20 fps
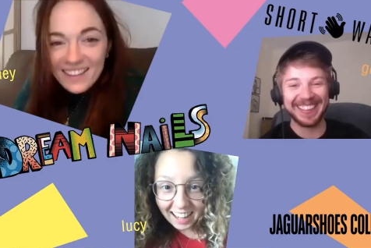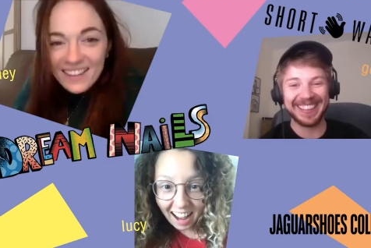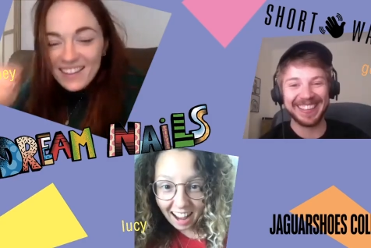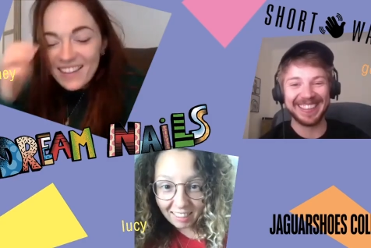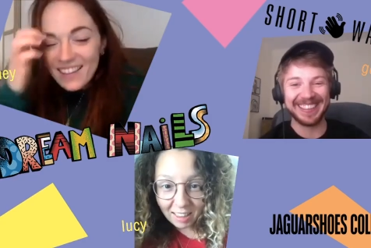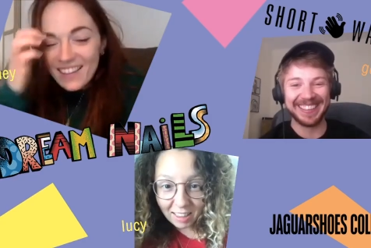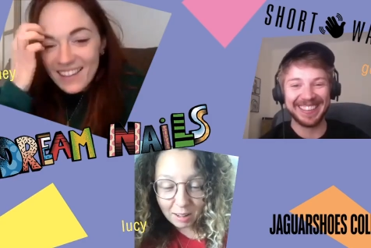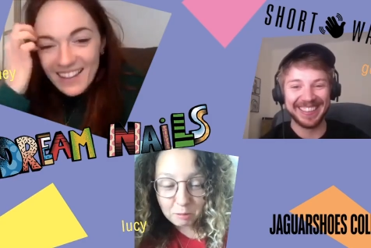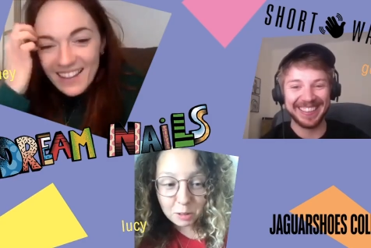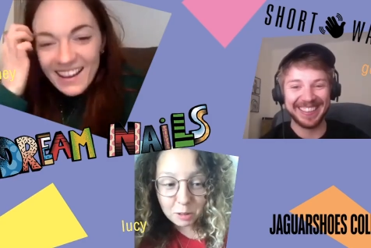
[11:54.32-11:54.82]

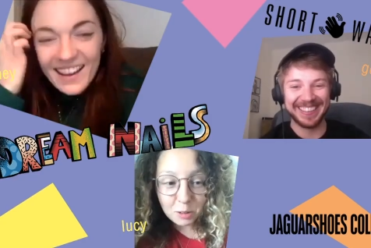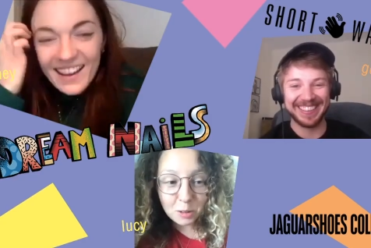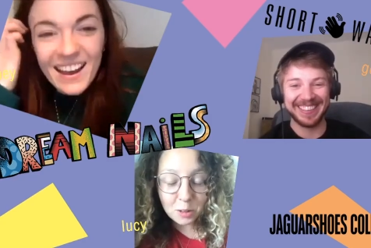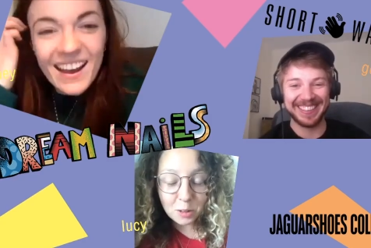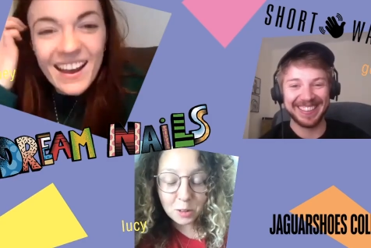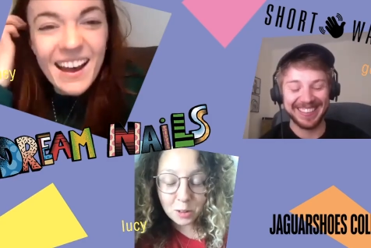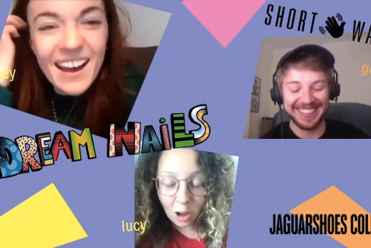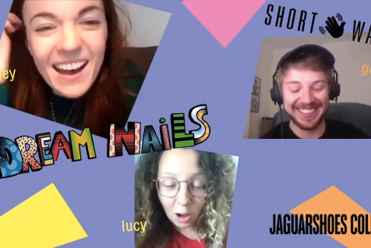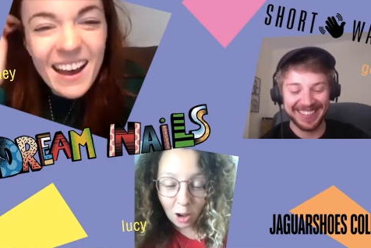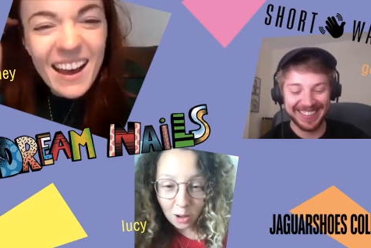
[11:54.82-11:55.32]
Speaker 1: Yeah, they were
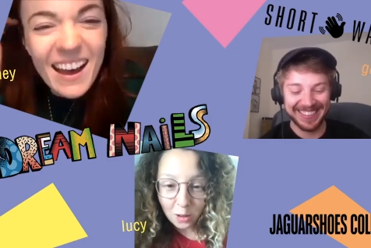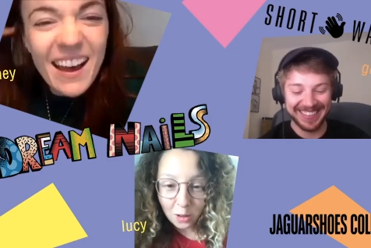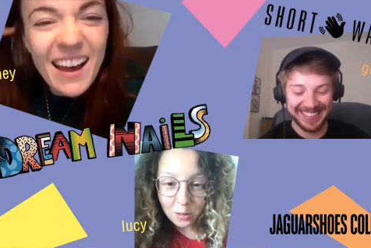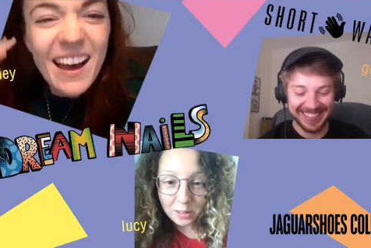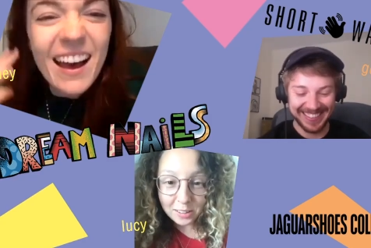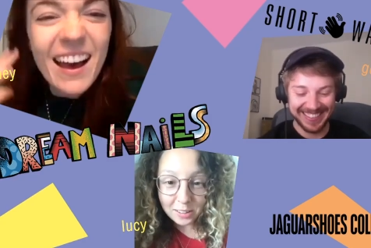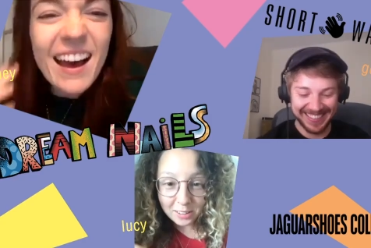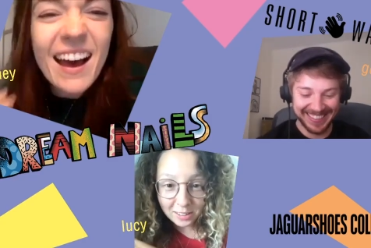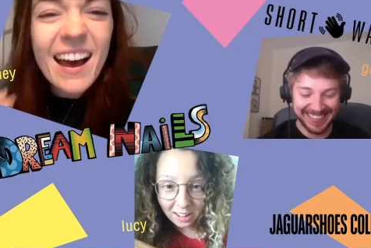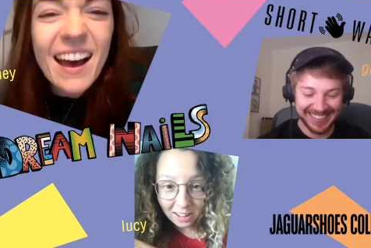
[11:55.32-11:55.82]

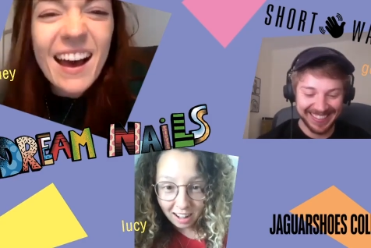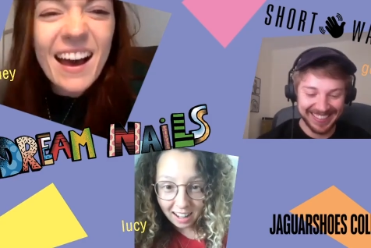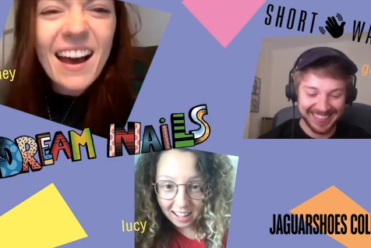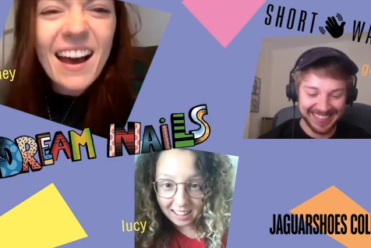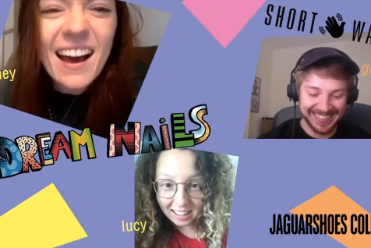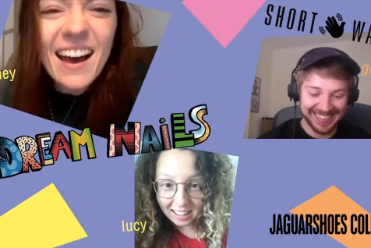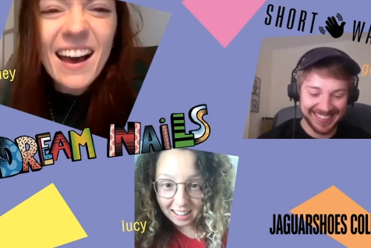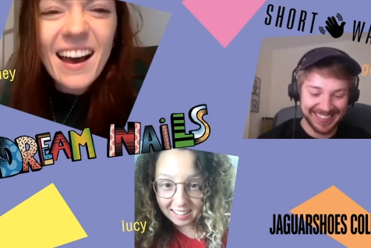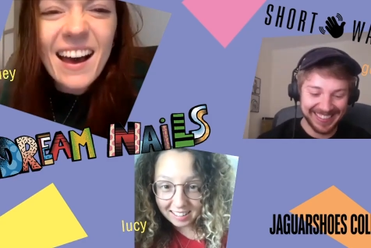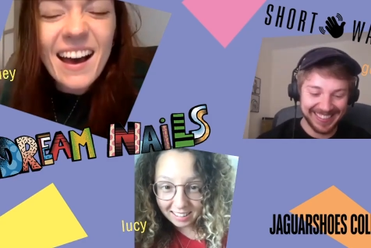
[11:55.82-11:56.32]
so
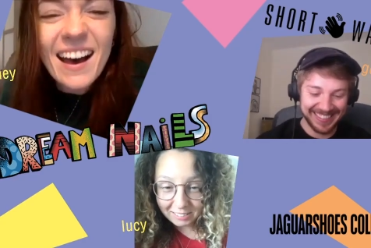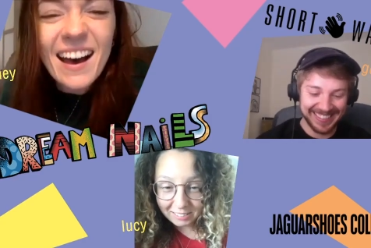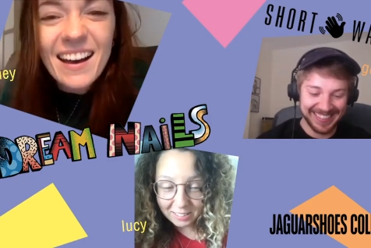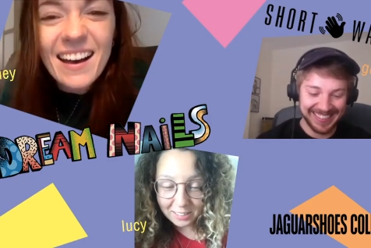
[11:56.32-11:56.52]
nice. They were